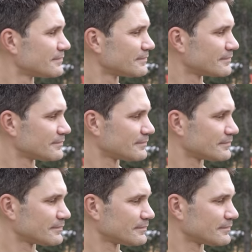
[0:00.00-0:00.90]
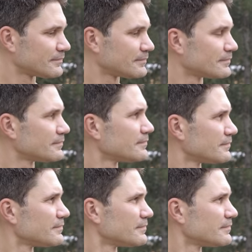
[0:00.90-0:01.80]

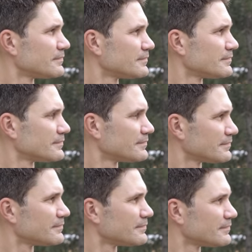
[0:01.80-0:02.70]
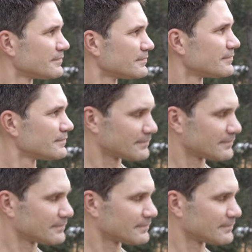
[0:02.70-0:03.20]
The person shown says nothing.